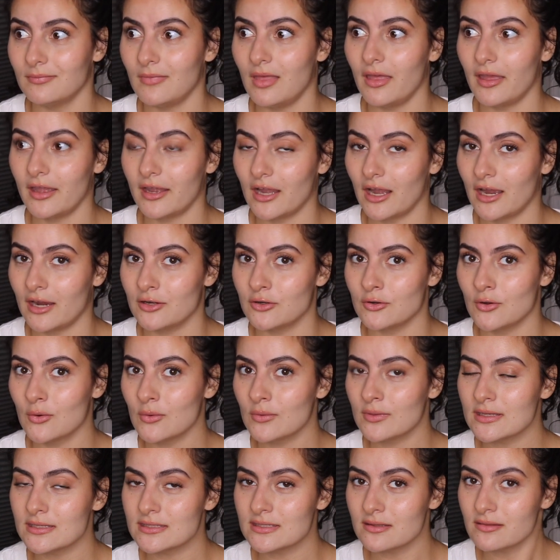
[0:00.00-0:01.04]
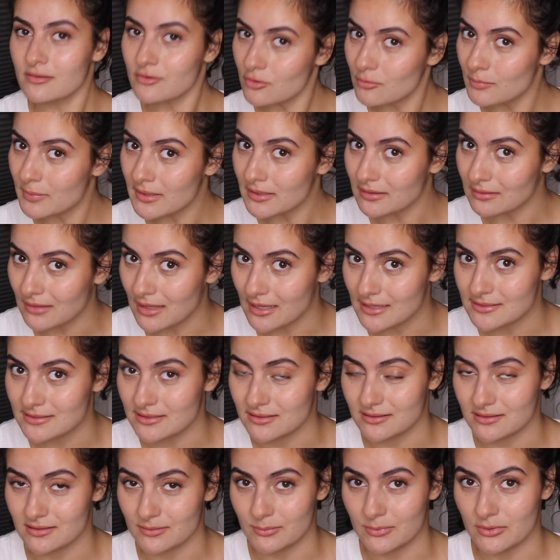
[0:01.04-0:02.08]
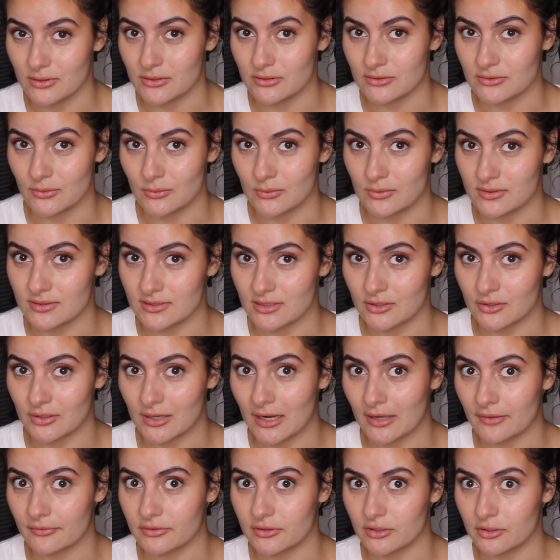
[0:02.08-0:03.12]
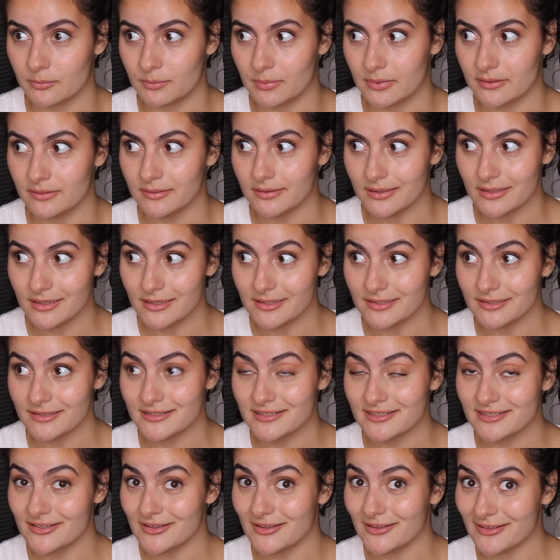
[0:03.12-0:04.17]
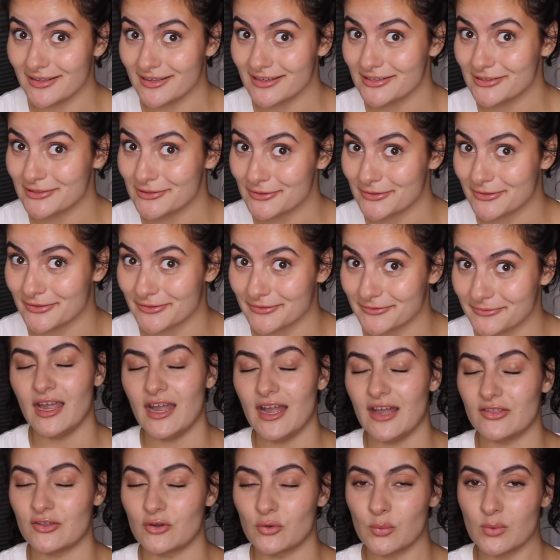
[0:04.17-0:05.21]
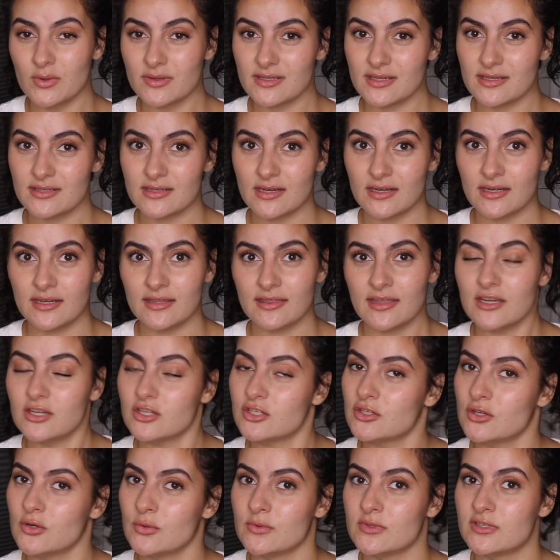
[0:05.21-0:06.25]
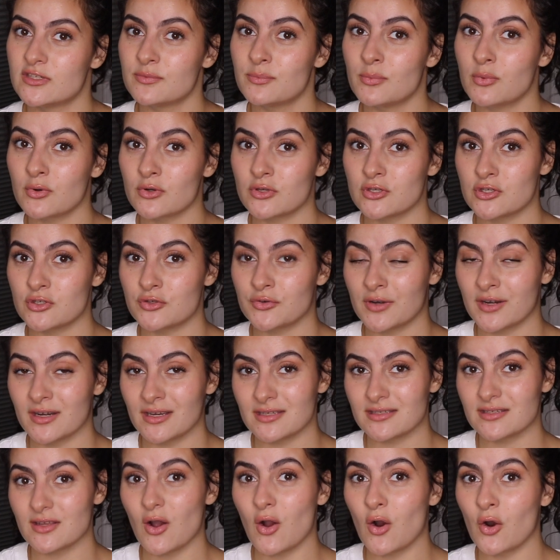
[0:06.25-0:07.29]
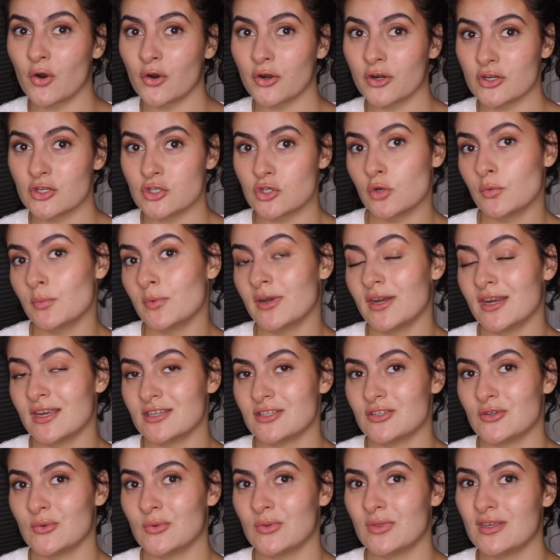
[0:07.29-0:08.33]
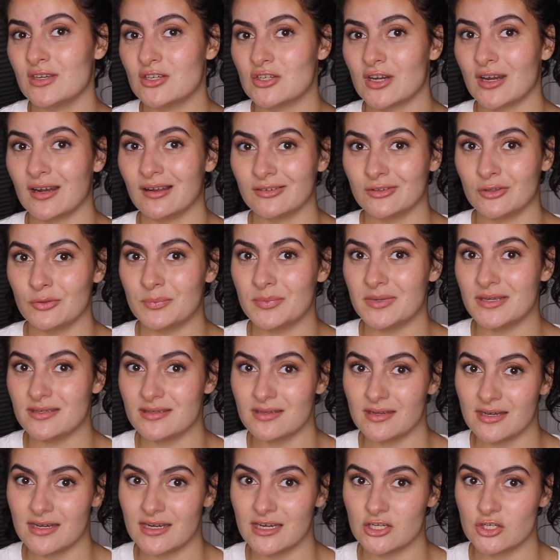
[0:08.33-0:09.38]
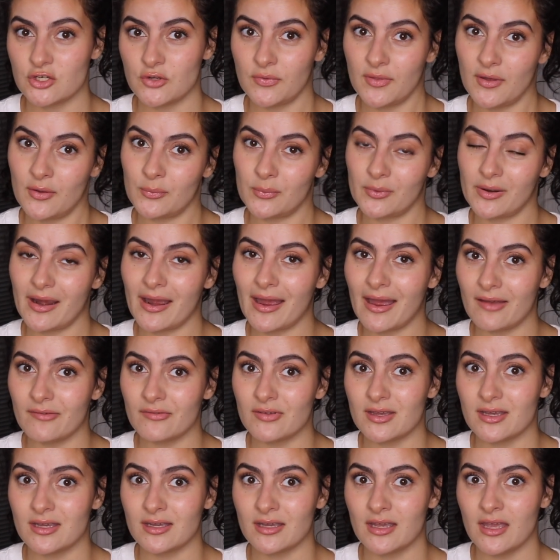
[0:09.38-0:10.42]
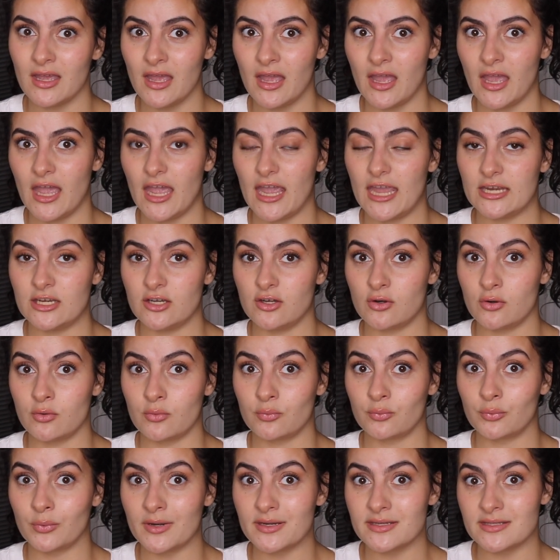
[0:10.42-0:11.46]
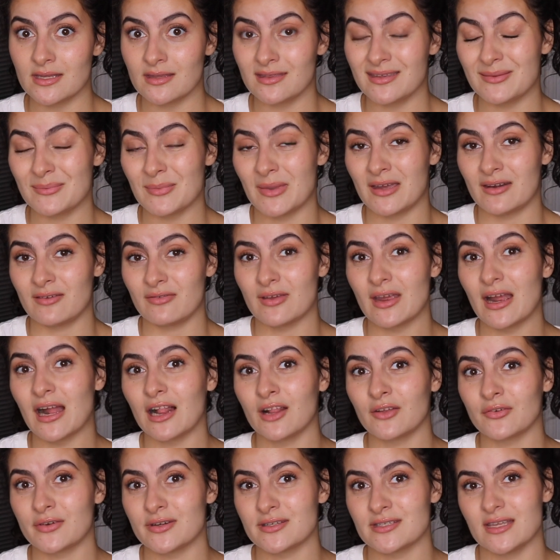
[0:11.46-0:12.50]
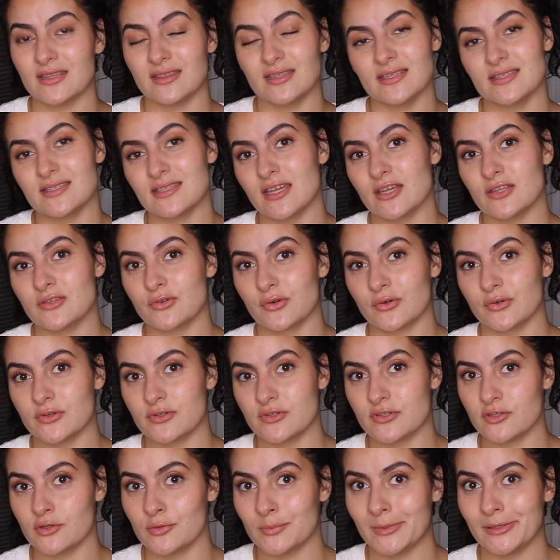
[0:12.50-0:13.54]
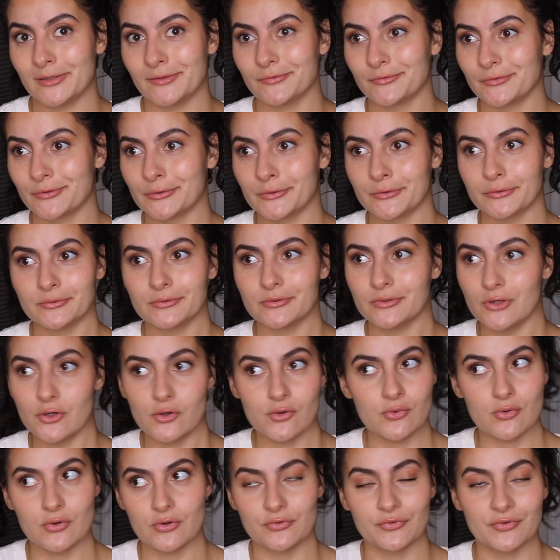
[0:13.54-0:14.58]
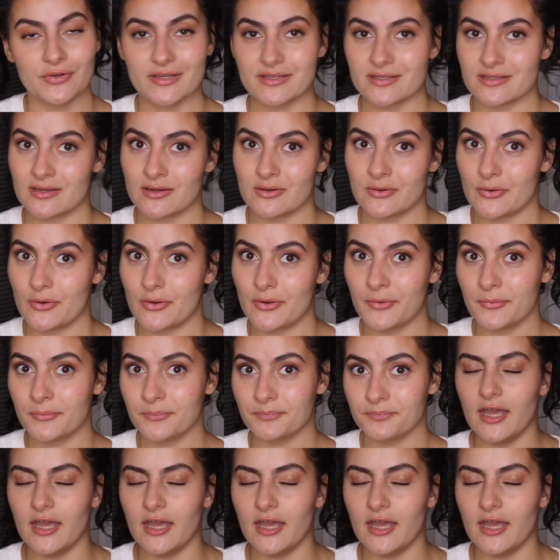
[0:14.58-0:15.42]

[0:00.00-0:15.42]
Like, I know that's a little bit less than some of the sodas that are out there, but that's still a lot of sugar. And there was a study that showed sports drinks are contributing to the child obesity issue that we're having and, you know, raising the amount of calories that these kids are consuming for no good reason at all.